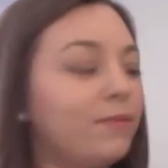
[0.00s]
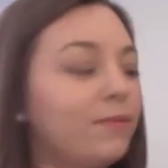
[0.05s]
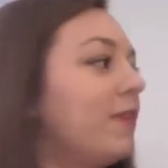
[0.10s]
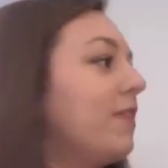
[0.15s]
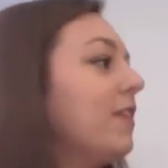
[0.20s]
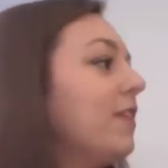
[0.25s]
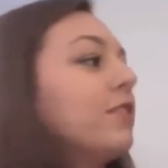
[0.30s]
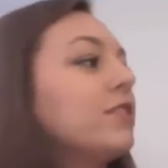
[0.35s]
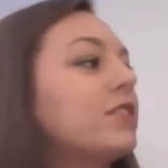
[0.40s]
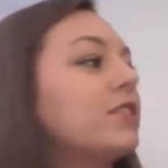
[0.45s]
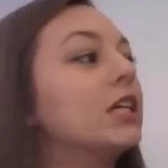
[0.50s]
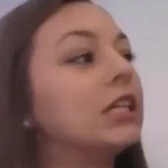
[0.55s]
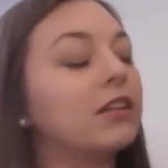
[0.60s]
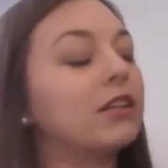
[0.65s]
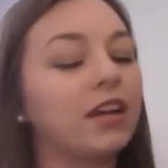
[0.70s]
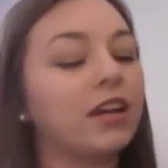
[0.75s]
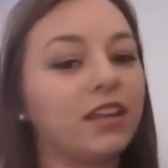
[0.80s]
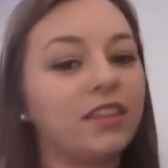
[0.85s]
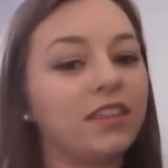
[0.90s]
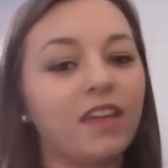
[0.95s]
When they've got something
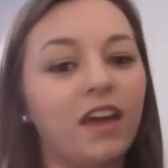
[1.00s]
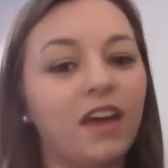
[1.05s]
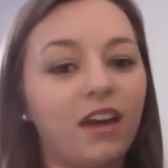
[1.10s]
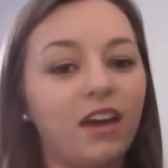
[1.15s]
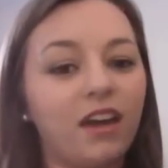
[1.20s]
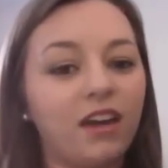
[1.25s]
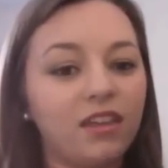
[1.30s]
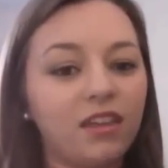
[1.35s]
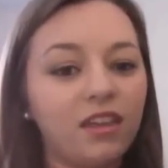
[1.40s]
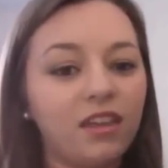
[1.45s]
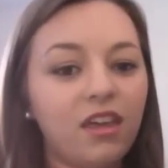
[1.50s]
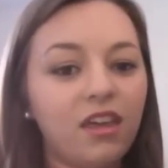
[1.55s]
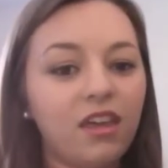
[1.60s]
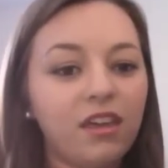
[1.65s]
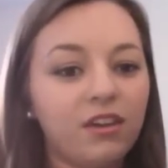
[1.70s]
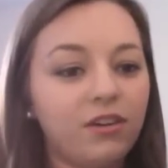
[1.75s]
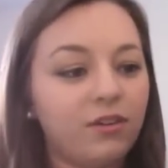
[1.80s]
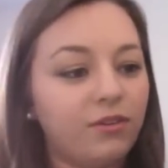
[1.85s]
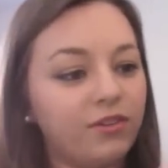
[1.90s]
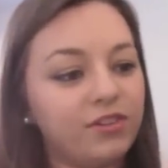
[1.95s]
like that
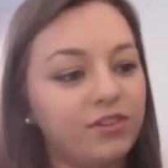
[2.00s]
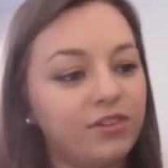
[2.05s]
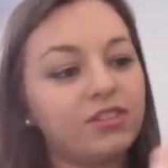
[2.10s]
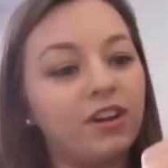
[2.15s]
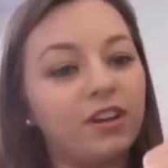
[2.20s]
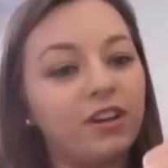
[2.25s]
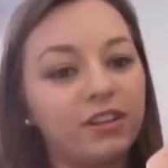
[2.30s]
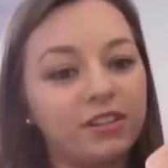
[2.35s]
on the side,